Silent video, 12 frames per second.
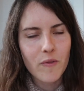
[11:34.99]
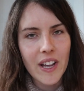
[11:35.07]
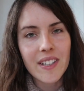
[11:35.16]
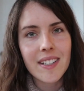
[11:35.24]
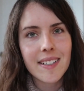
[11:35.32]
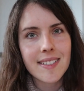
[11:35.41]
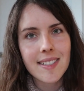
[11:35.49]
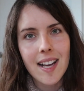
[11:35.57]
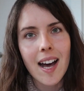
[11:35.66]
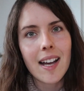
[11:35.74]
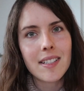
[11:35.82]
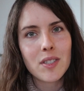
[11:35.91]
funding is
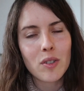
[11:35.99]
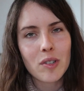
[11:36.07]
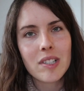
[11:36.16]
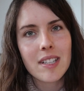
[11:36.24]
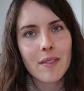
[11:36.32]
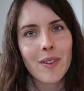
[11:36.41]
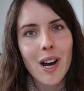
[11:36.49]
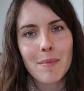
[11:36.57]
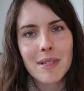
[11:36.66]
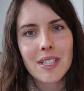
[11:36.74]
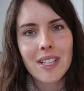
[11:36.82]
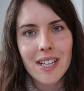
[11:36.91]
cut towards
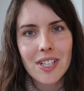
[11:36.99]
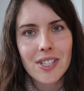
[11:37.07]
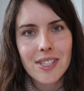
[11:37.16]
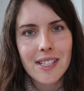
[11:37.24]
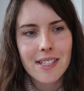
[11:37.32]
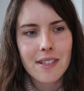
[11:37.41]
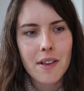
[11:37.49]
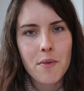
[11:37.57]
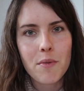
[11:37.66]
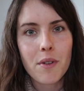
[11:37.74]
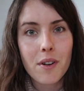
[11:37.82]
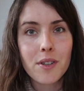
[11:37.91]
environmental agencies
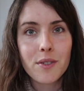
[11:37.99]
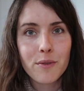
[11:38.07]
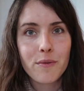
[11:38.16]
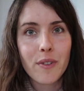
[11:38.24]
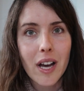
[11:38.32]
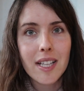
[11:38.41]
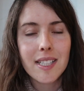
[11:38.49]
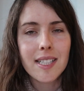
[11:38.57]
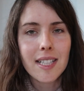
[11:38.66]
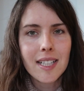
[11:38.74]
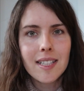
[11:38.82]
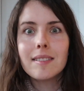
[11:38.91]
in order to
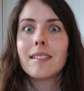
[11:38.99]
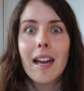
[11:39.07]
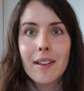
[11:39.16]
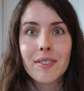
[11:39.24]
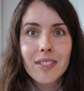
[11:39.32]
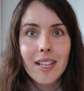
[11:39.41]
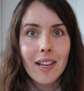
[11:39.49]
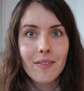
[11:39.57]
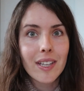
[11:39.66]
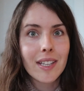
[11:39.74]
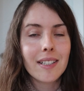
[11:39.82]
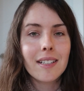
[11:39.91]
fund
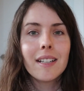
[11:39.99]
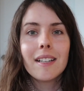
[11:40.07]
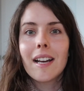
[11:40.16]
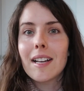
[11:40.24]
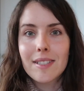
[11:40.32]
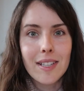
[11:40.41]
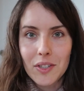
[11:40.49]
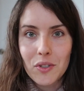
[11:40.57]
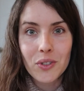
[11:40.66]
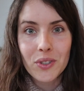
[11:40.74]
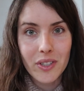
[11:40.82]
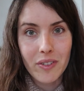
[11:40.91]
life-saving
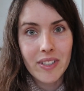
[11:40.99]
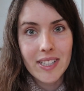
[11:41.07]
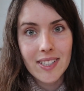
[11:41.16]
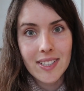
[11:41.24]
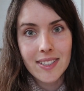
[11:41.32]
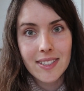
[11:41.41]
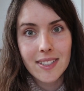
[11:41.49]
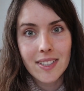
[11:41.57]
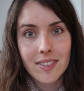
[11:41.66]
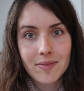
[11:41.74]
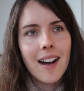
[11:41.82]
essential services.